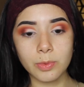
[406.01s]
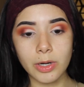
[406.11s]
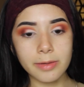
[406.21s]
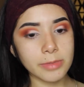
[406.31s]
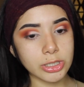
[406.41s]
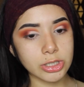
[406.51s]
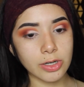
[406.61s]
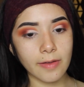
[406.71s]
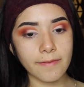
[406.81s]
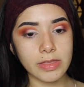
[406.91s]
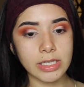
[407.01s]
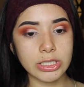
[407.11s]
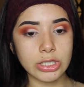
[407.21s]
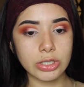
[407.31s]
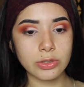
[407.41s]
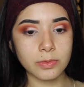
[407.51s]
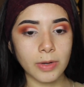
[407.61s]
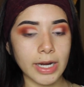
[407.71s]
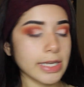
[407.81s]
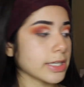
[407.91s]
We're a mixture of these two
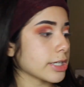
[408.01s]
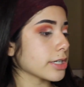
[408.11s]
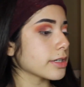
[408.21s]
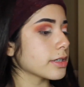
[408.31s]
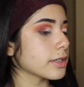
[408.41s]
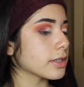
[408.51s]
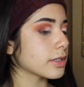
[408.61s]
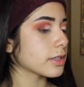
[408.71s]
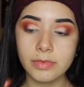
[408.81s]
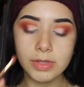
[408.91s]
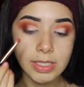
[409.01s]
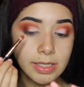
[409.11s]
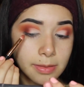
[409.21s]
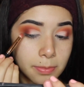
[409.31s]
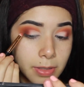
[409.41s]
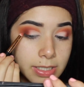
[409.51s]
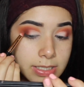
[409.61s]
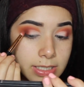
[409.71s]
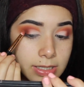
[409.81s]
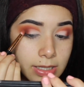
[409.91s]
right here. And then
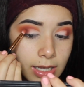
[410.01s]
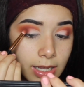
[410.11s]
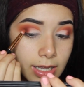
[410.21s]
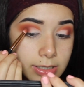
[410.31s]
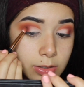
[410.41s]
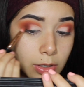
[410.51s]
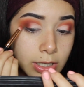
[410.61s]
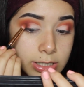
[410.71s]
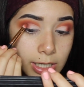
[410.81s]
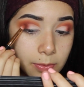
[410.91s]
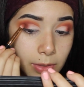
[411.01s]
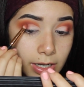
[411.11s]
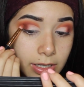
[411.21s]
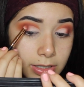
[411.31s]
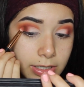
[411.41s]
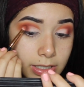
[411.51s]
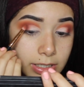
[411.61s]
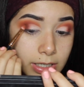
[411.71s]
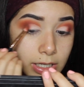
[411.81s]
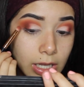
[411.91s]
placing that
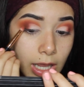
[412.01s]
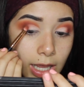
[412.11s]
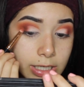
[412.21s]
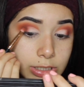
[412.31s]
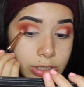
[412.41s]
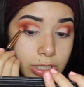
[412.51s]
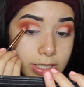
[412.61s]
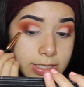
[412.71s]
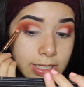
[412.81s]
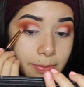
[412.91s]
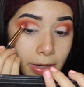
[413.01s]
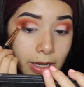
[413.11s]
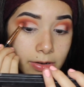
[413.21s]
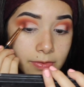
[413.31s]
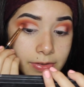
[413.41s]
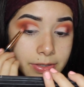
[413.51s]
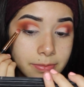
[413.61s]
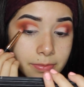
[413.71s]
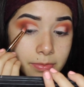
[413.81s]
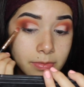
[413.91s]
directly and just in my outer
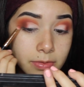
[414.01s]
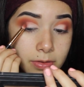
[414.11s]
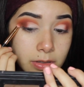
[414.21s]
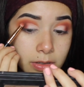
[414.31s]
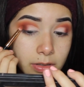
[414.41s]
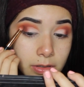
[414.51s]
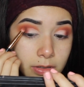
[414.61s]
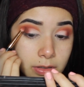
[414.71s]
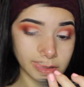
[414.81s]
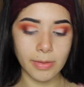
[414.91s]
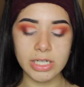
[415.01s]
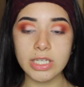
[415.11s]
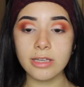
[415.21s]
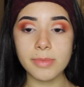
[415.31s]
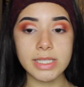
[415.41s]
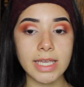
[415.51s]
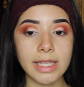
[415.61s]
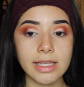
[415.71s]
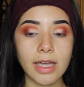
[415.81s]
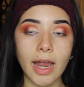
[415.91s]
V. I'm actually going to be
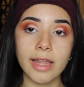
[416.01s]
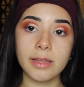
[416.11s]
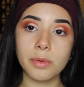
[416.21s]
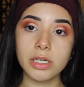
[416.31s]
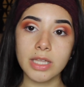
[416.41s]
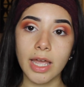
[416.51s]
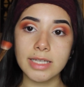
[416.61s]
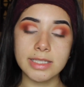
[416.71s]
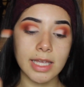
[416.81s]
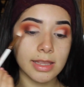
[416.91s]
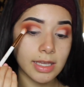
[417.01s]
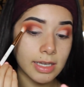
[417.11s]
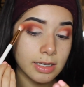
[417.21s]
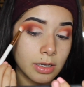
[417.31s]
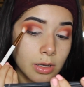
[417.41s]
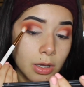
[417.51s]
taking the Kylie brush that has that like